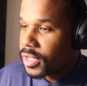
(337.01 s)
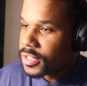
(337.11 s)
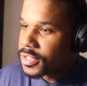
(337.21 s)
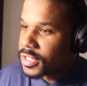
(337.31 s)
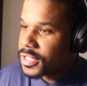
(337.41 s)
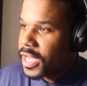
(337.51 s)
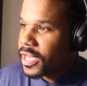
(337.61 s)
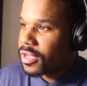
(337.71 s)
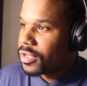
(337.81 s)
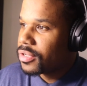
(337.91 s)
It's
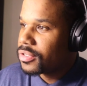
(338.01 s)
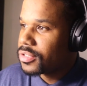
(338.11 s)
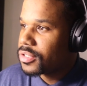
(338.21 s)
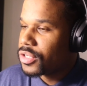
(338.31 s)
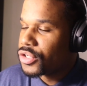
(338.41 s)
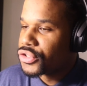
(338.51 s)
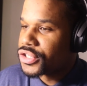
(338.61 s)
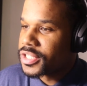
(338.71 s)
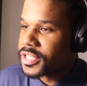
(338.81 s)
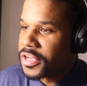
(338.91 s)
like you're
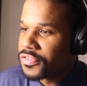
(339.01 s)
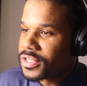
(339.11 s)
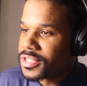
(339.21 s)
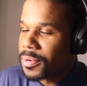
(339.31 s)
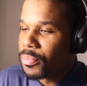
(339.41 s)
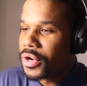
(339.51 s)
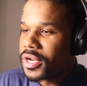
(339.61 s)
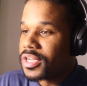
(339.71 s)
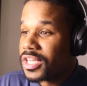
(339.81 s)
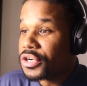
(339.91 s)
just giving
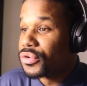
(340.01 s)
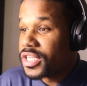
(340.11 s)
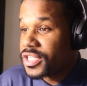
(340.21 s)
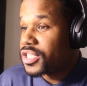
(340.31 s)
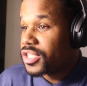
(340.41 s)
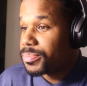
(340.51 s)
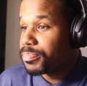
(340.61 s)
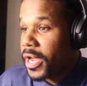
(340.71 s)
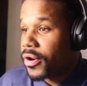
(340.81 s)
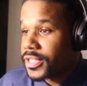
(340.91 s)
someone, literally
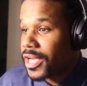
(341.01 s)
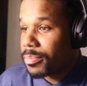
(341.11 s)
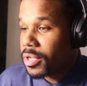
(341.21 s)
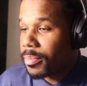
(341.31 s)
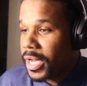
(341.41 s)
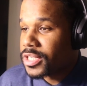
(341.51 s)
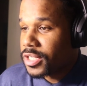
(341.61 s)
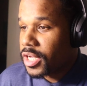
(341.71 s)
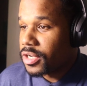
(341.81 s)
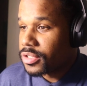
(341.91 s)
parents had to become
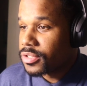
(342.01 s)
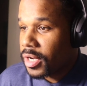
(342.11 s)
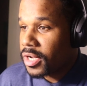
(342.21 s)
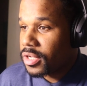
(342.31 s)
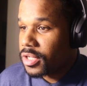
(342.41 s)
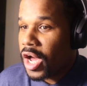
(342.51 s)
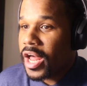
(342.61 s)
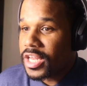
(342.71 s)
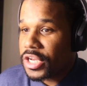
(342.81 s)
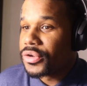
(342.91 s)
educators, right?
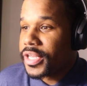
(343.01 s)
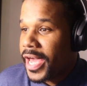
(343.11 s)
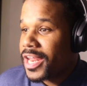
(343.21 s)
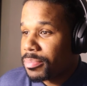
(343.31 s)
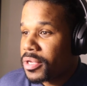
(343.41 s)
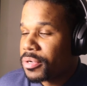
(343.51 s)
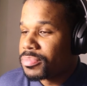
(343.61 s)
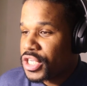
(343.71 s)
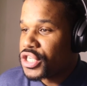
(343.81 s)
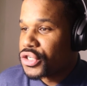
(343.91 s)
Y'all literally had to become
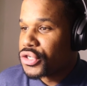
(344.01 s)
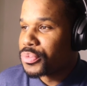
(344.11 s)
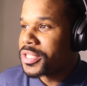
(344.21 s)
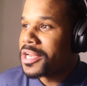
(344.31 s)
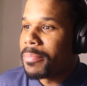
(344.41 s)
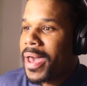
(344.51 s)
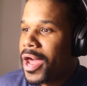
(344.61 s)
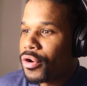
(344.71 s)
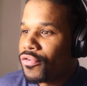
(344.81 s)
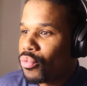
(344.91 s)
teachers within a
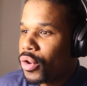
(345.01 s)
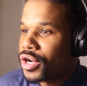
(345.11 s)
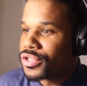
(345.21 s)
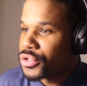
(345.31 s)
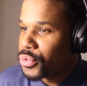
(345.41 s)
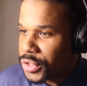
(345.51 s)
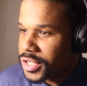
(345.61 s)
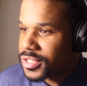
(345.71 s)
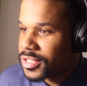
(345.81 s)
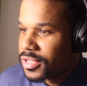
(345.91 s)
matter of 1 or 2
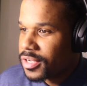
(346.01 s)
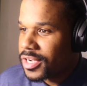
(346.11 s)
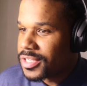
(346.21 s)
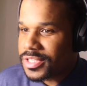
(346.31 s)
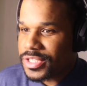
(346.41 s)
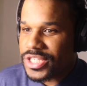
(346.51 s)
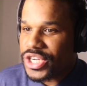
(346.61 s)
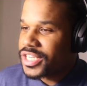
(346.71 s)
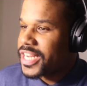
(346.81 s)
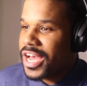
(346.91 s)
weeks, because
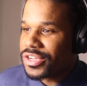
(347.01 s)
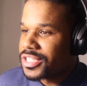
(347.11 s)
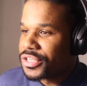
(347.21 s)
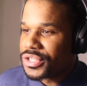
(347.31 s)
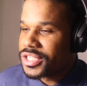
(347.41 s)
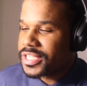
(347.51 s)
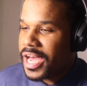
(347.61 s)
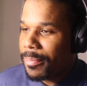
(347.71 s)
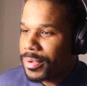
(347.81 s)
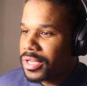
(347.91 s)
shutdown literally just
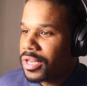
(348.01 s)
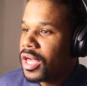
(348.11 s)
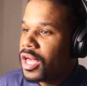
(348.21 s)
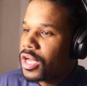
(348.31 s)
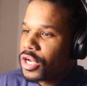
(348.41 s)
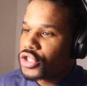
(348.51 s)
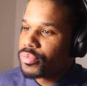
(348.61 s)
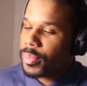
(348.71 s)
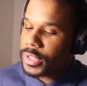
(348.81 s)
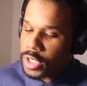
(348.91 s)
happened. Could you
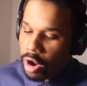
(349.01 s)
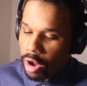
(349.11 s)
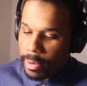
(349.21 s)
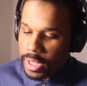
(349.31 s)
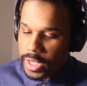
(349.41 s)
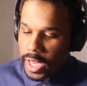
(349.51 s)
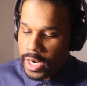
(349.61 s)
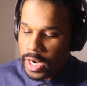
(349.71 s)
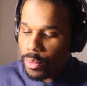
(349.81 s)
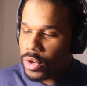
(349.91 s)
maybe talk about that? And
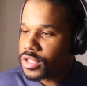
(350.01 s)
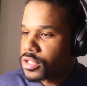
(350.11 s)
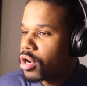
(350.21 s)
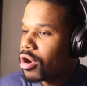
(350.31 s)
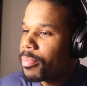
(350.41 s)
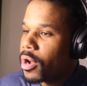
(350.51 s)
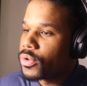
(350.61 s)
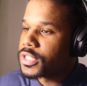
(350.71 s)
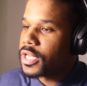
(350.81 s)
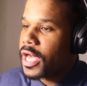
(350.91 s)
then I want to just talk about
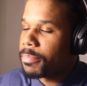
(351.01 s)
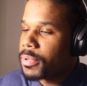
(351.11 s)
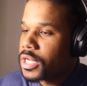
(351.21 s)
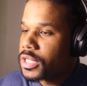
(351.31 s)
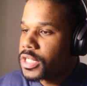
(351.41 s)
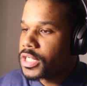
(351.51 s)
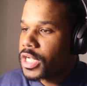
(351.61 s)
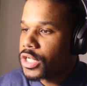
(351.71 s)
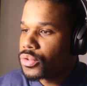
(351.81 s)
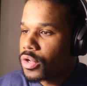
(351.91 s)
what's it like being a
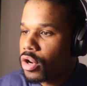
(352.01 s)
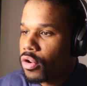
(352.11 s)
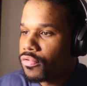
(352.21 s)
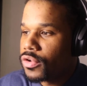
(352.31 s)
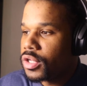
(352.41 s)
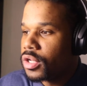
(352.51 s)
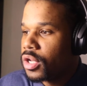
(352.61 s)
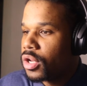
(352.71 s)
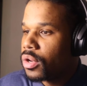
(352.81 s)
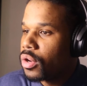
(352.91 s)
DJ during COVID.
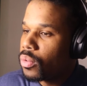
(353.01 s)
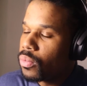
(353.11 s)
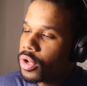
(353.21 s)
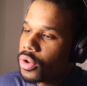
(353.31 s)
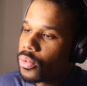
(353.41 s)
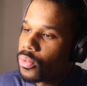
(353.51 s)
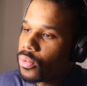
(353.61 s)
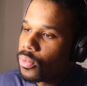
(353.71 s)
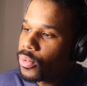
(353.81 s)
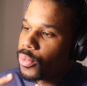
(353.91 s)

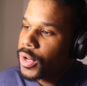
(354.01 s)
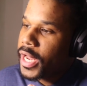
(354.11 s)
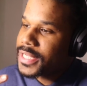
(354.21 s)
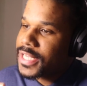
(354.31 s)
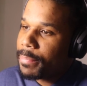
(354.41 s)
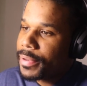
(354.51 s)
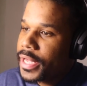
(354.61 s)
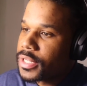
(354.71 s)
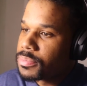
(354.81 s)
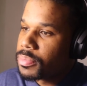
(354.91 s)
What has that
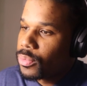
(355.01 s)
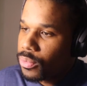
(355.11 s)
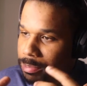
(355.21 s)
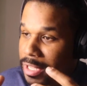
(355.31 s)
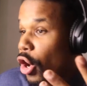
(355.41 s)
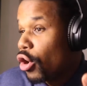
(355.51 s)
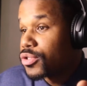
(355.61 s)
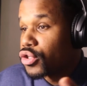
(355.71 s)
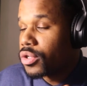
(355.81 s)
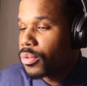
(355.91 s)
plight as being
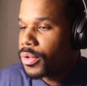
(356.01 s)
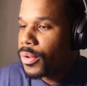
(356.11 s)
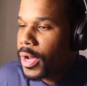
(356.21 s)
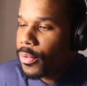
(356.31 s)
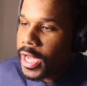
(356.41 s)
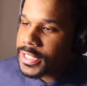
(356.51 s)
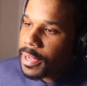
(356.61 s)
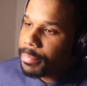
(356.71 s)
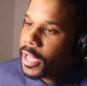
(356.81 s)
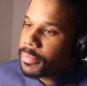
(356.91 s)
homeschooling? What has
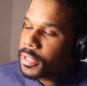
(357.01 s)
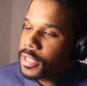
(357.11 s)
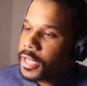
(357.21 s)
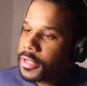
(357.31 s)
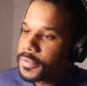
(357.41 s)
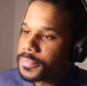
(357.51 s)
that plight been like?